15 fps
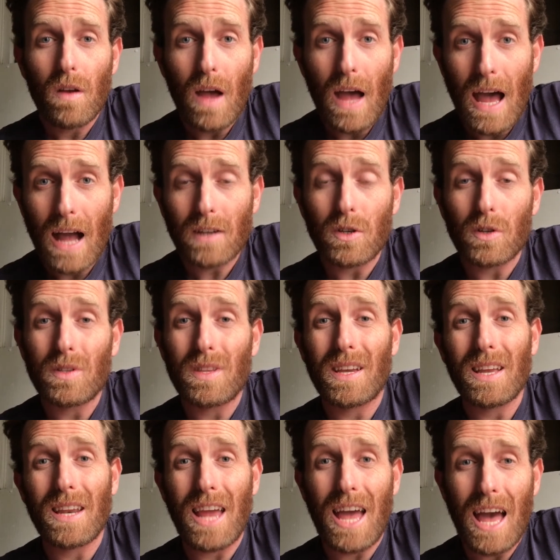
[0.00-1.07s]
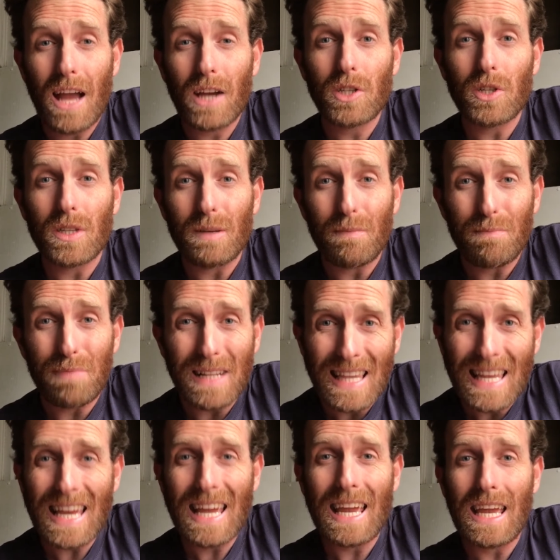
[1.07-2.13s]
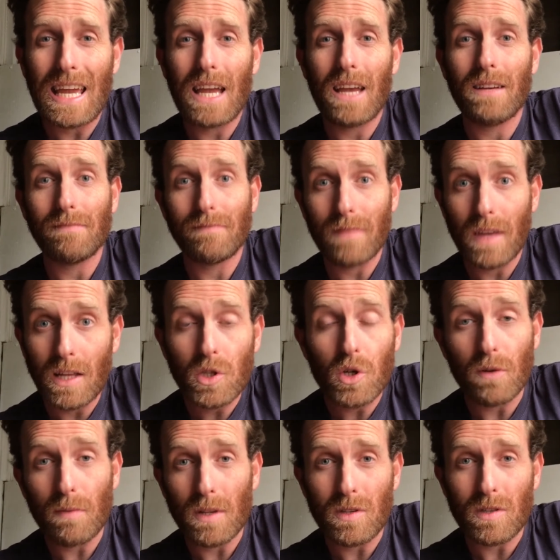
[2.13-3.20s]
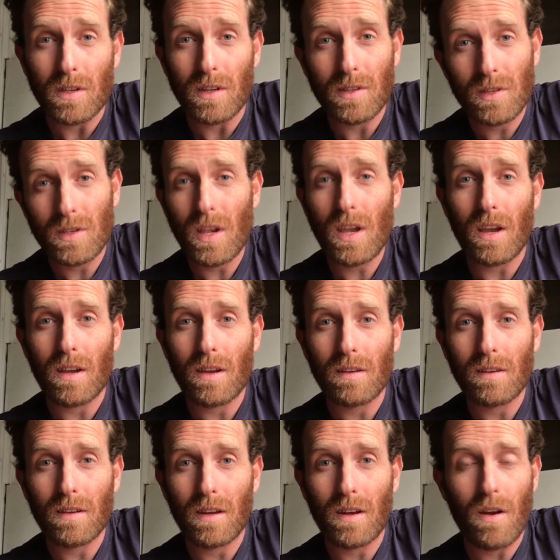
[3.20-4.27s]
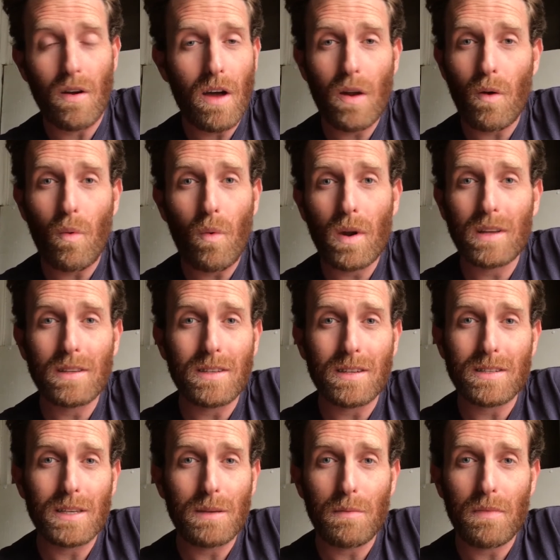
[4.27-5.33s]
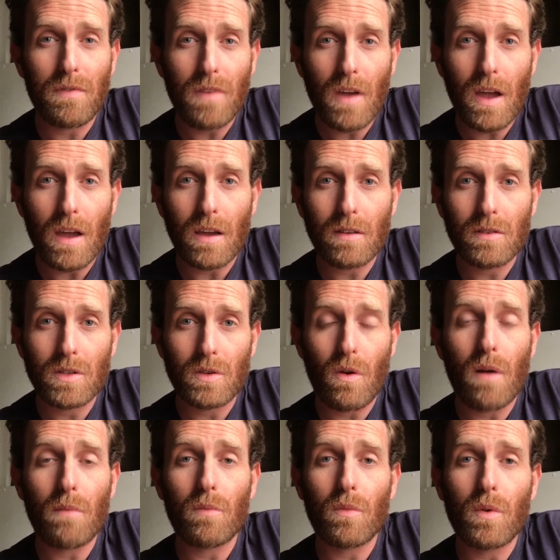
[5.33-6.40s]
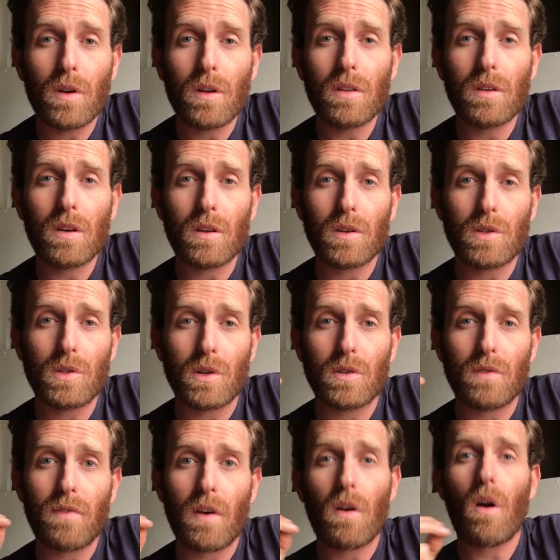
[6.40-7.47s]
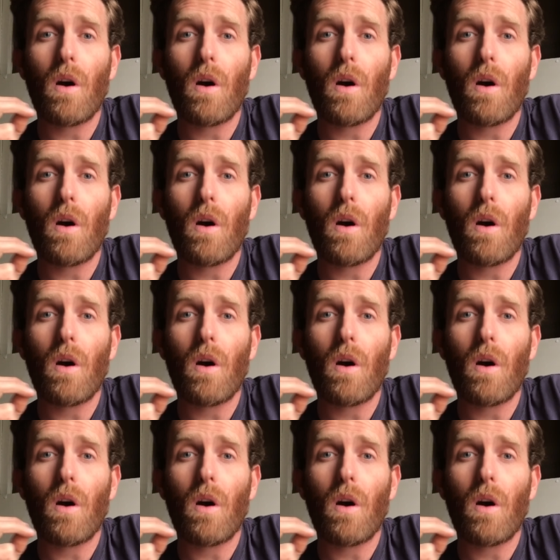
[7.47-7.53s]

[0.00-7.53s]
actors that can actually play instruments and sing. I don't want it to seem fake. So I'm really going to search very